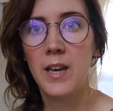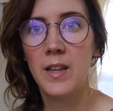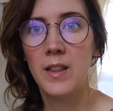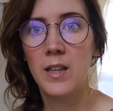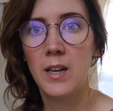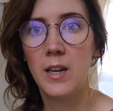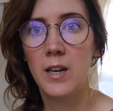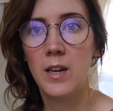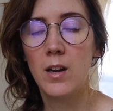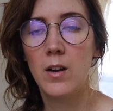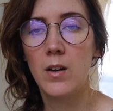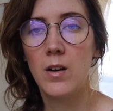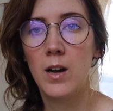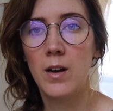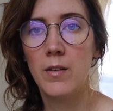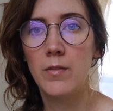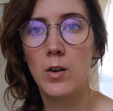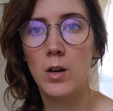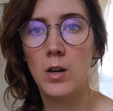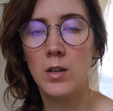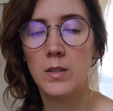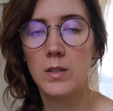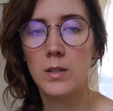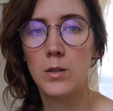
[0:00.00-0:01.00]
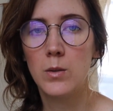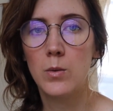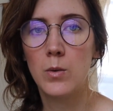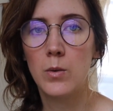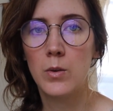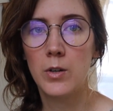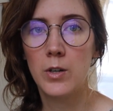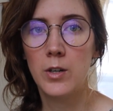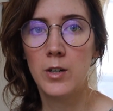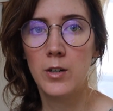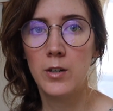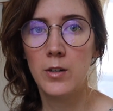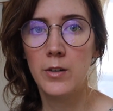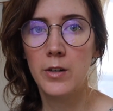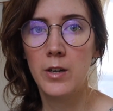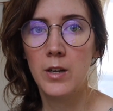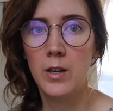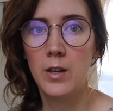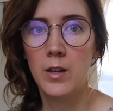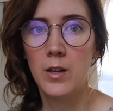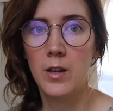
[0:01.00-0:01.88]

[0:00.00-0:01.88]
And then I have also ordered